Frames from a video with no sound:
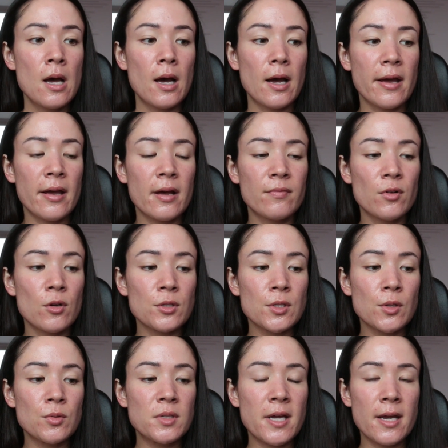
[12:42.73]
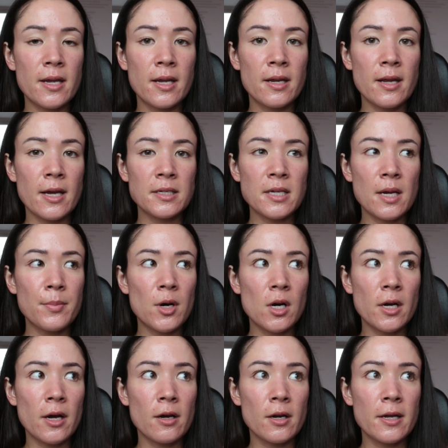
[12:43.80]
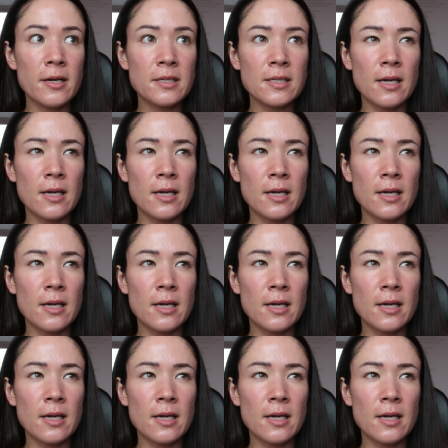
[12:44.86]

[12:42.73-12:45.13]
I have also taken antibiotics,